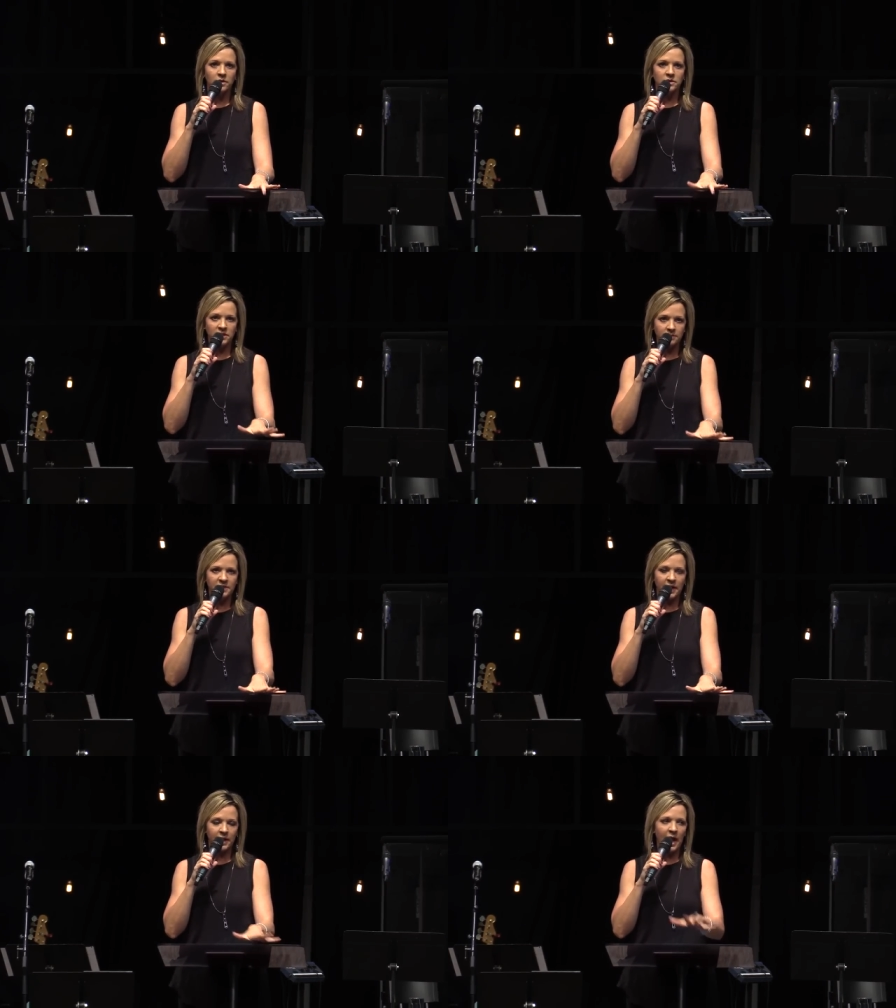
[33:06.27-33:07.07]
See what I'm
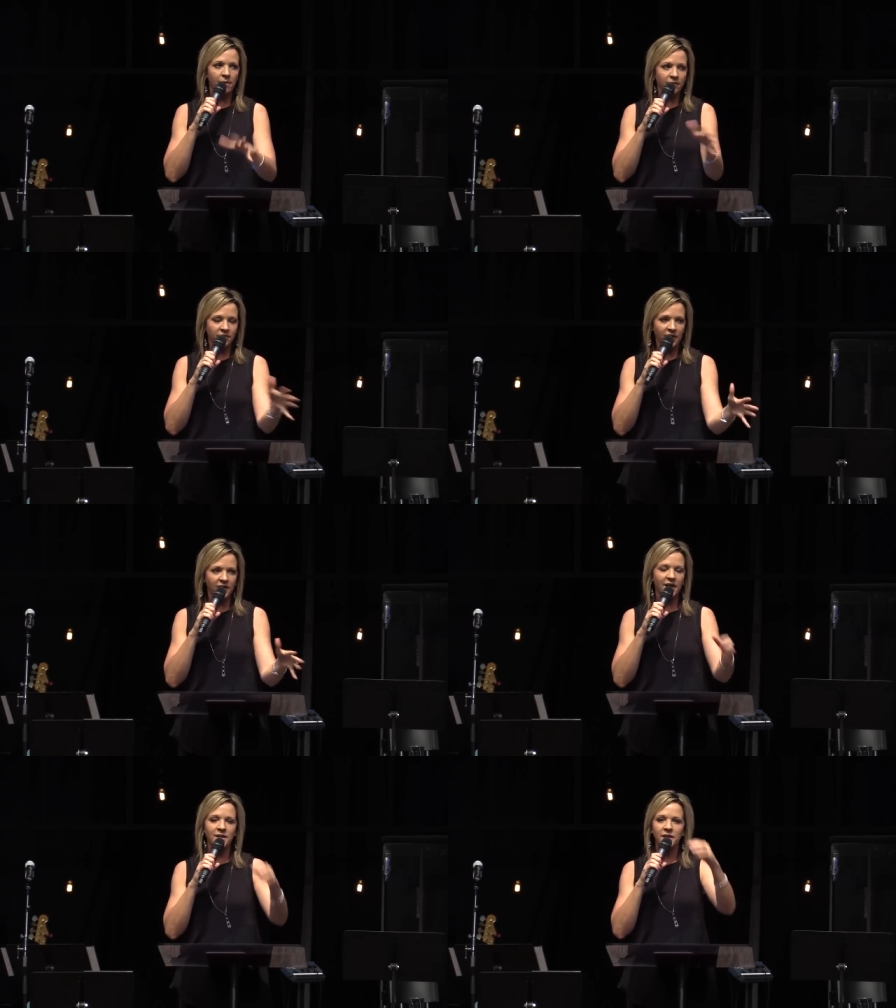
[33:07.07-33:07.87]
saying? Everything,
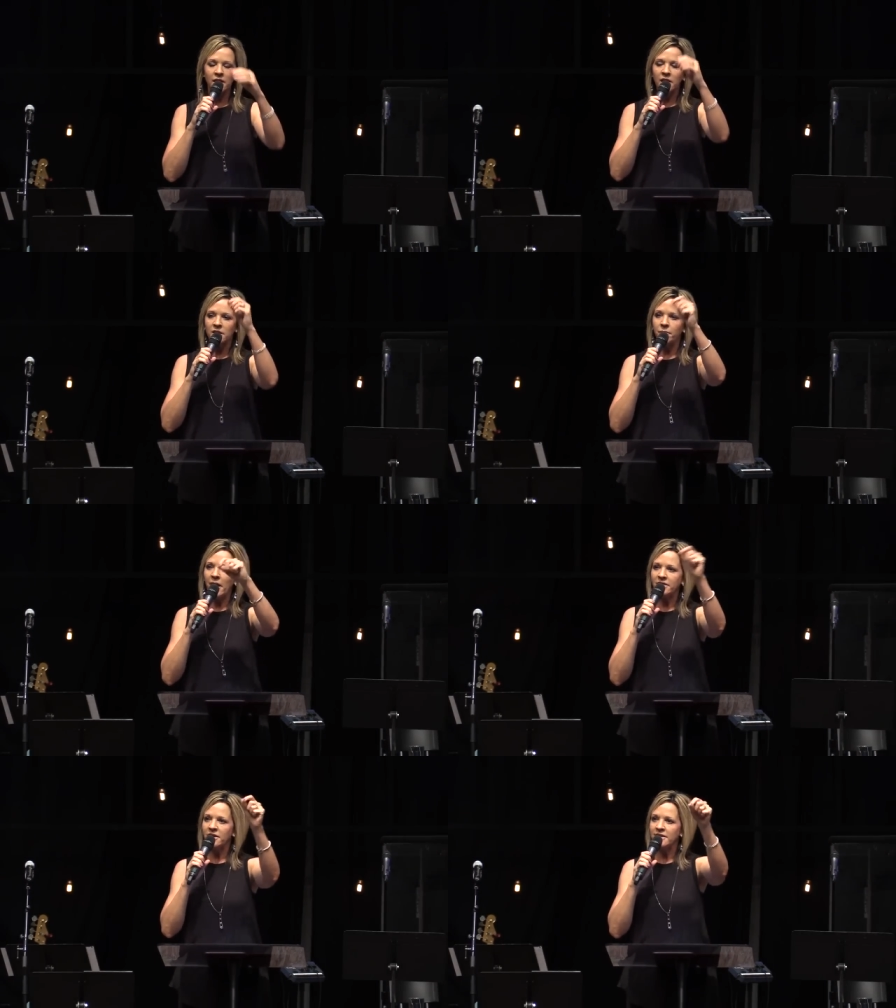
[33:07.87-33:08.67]
kind of like the
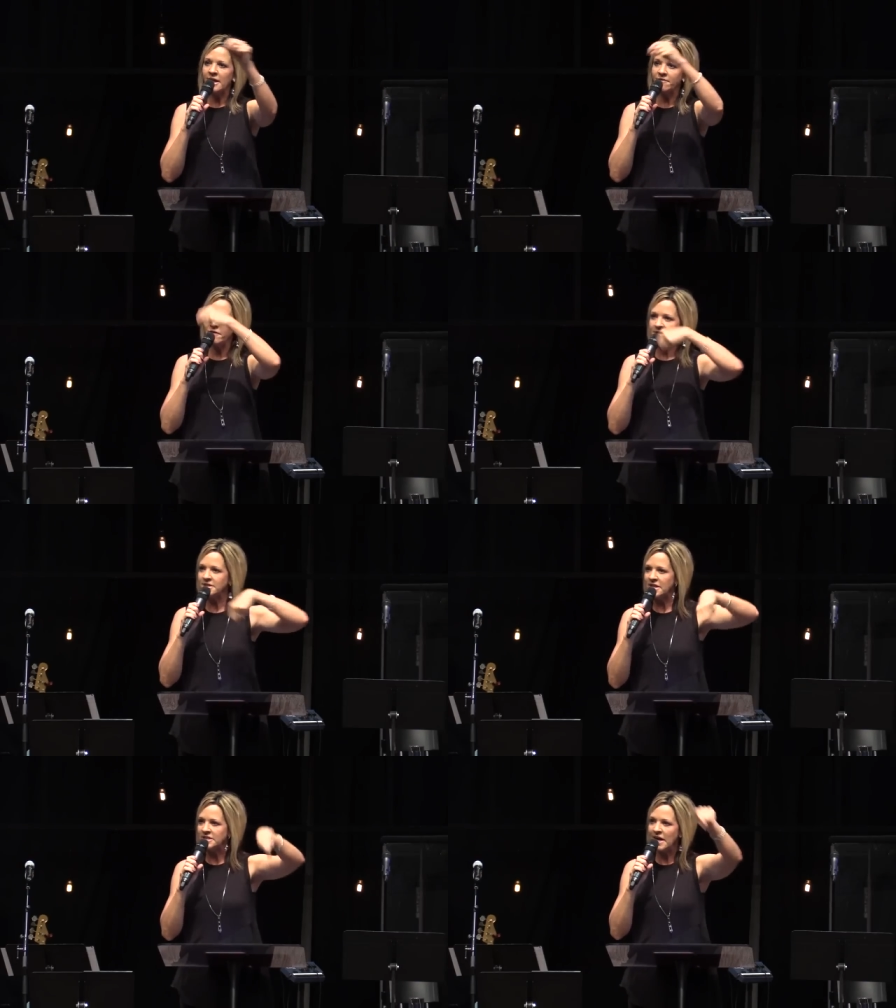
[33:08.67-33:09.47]
python that
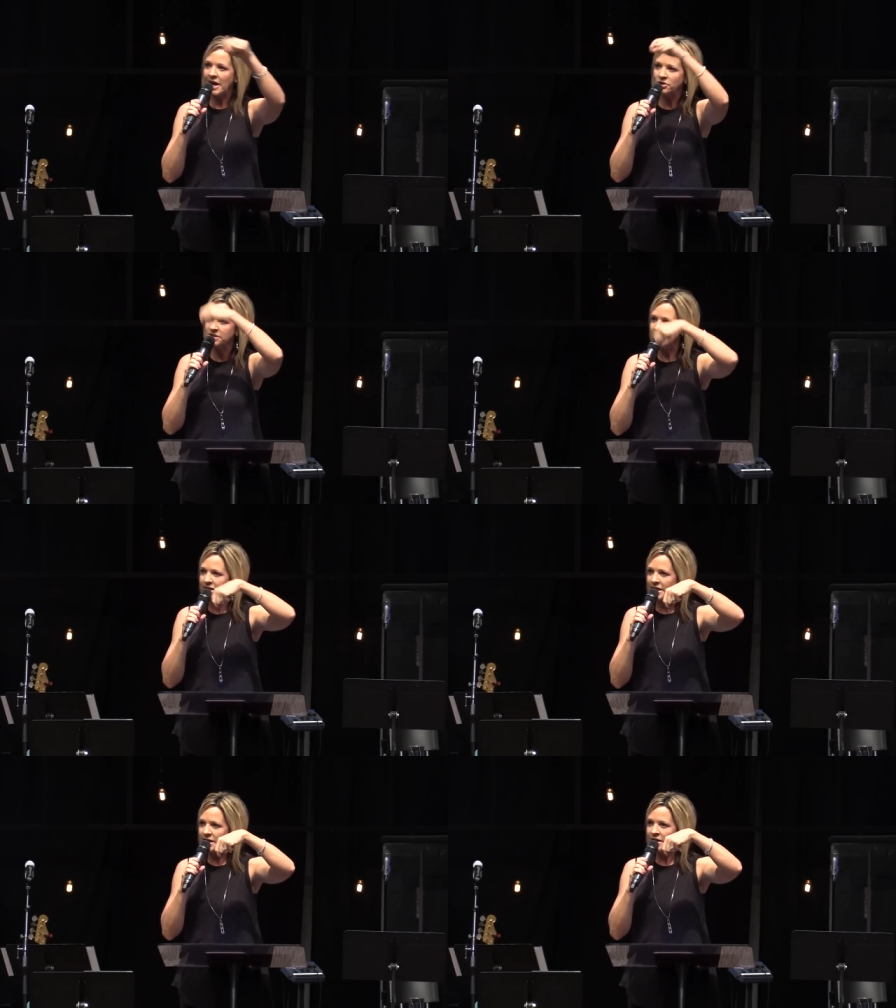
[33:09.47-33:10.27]
affected the entire
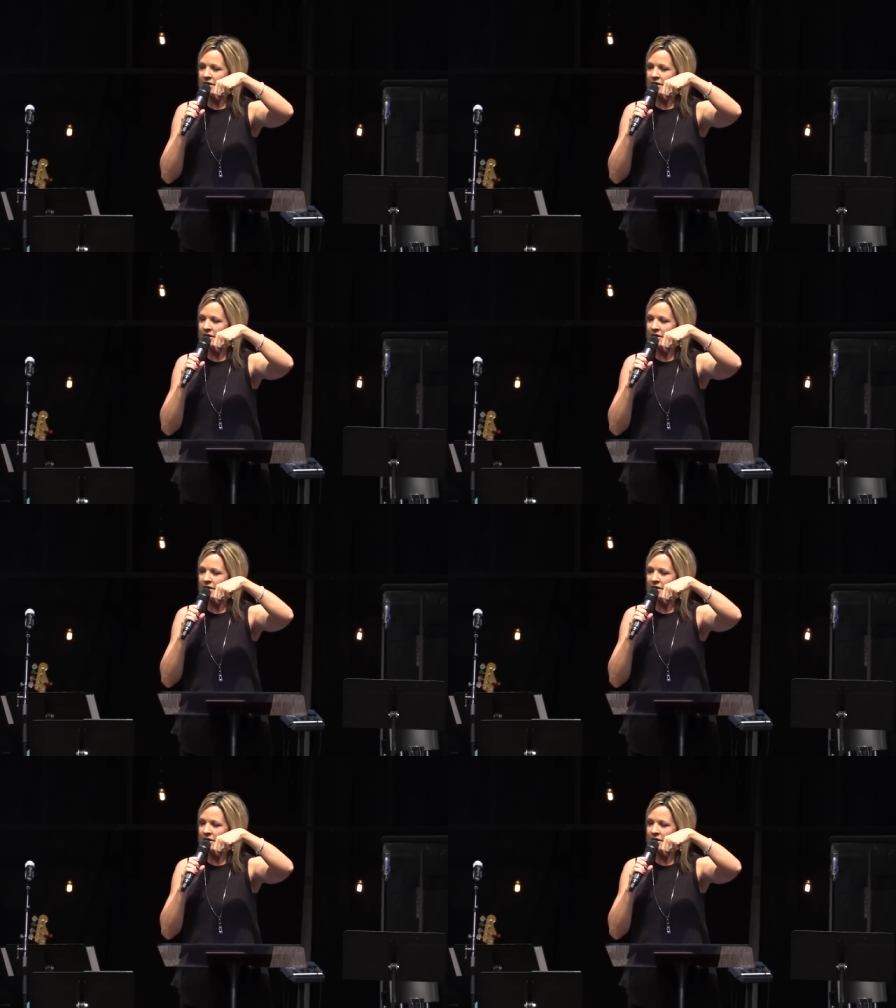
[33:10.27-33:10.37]
city.